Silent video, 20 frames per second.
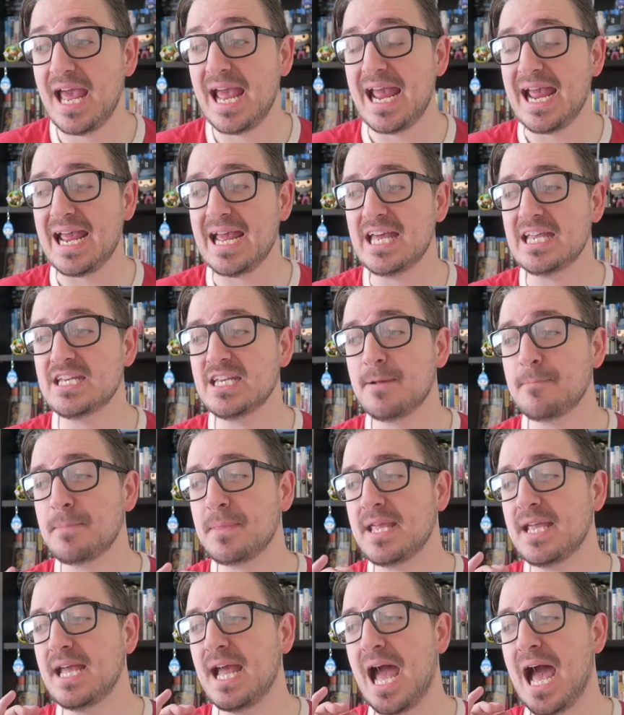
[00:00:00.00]
And
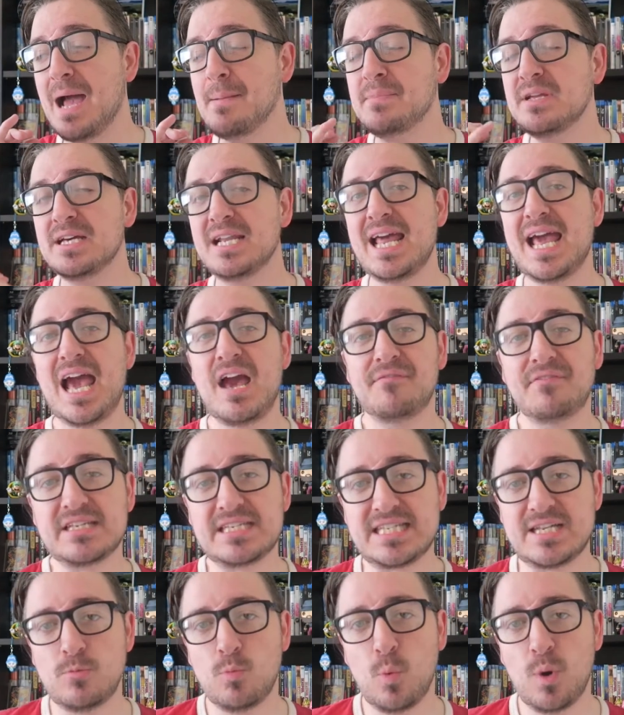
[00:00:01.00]
I'm gonna have to
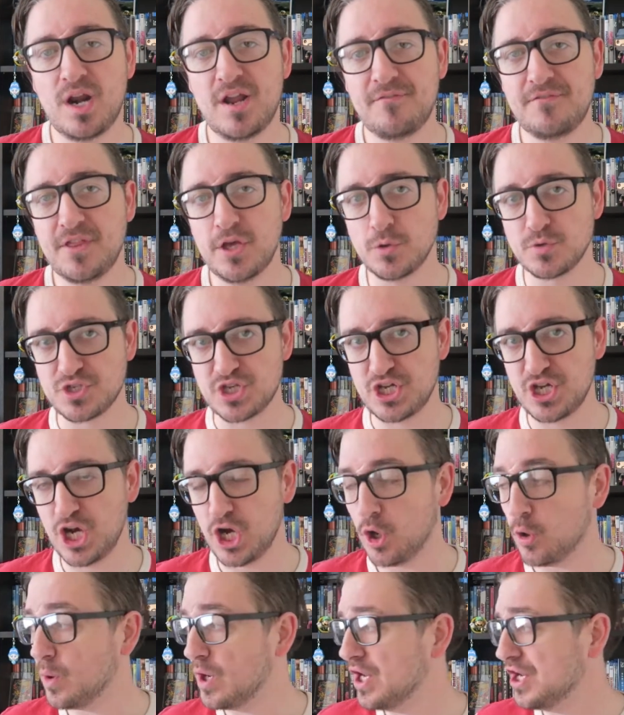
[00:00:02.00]
see one of those
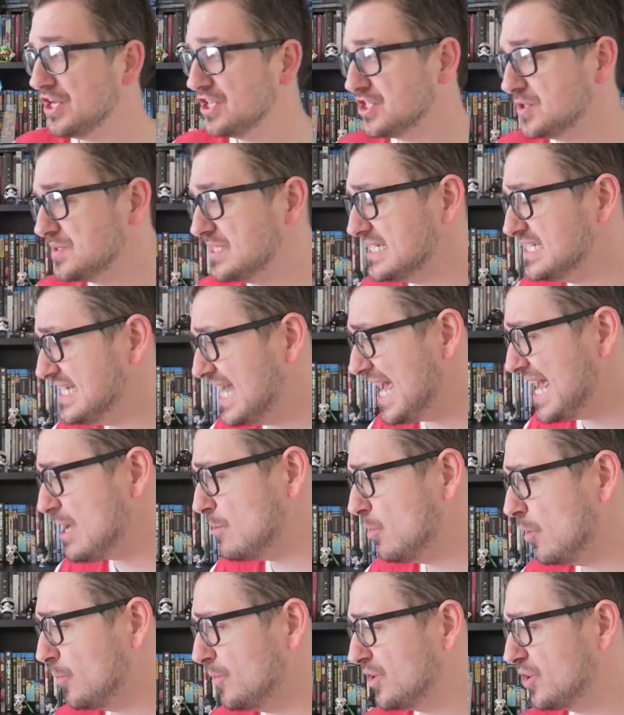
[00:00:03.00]
go. So
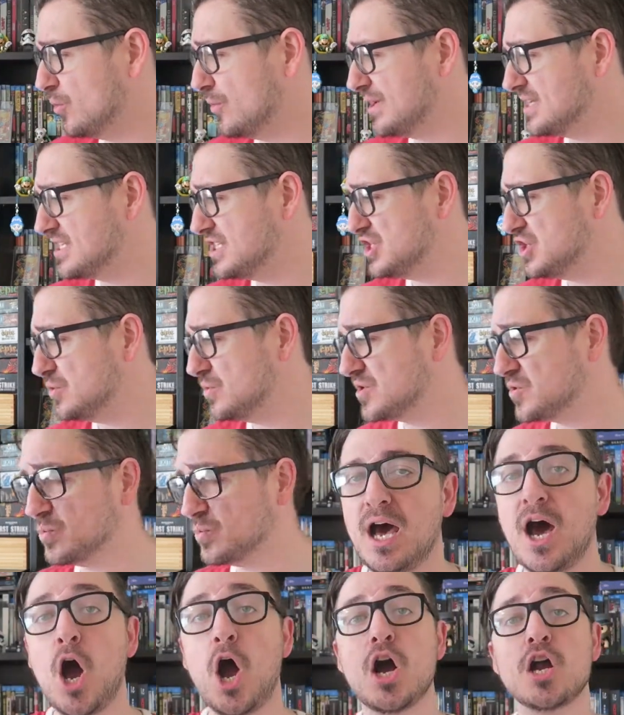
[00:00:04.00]
today what we're going to do
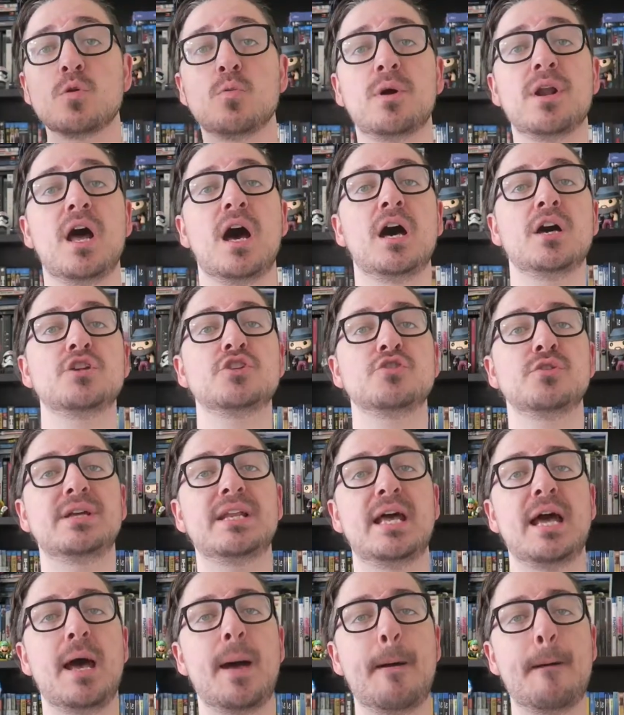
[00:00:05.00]
a Hard
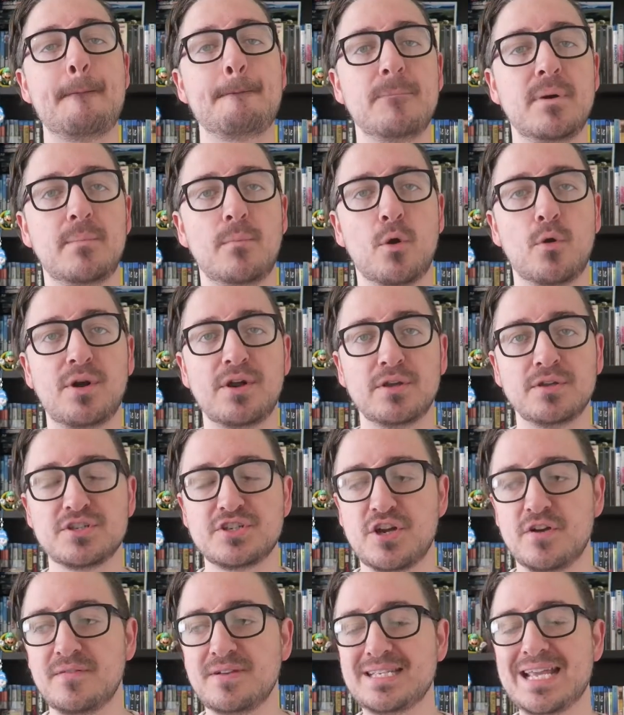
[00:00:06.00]
100 memorial
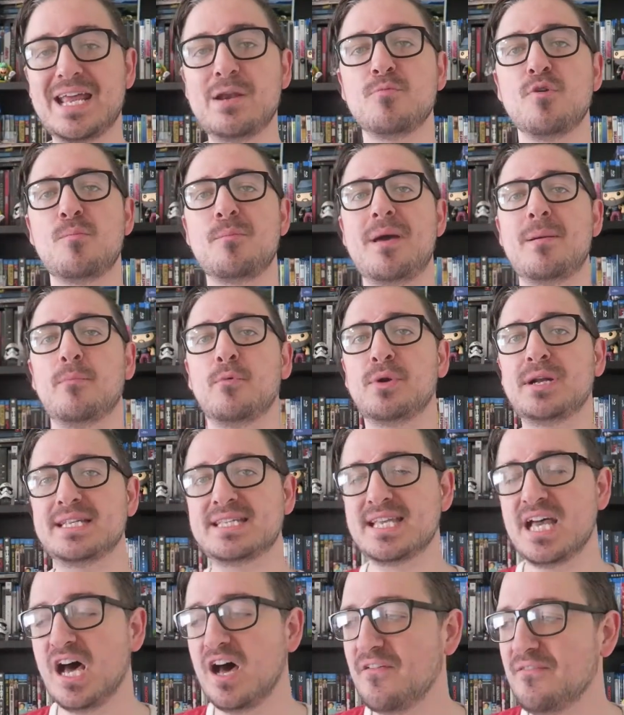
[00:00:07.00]
service in
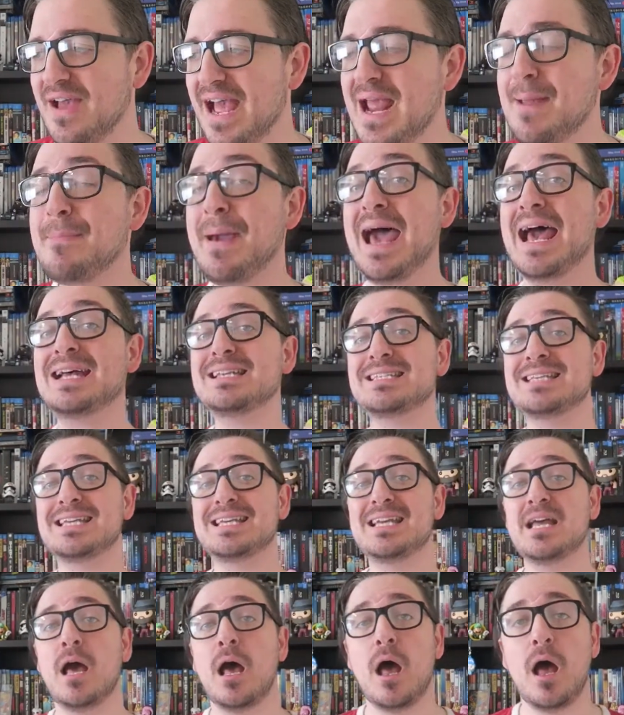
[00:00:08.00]
remembrance of, a
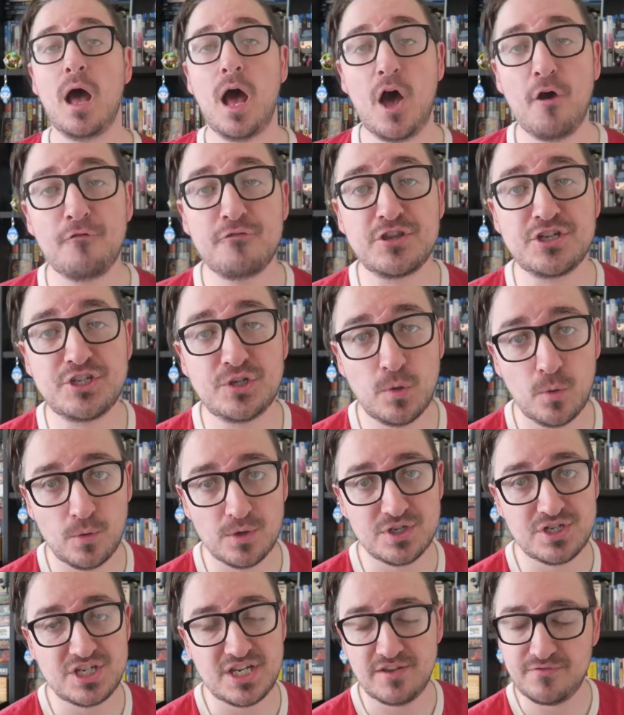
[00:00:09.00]
passing of the
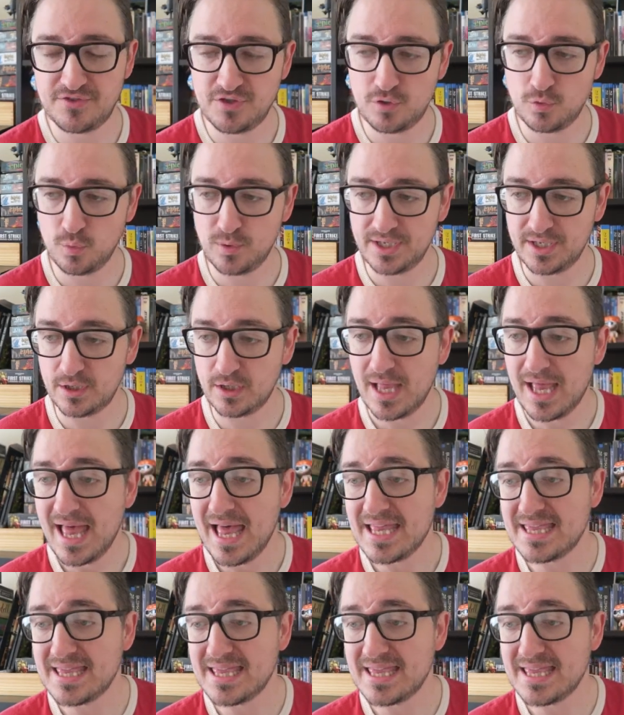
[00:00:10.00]
torch, if you will.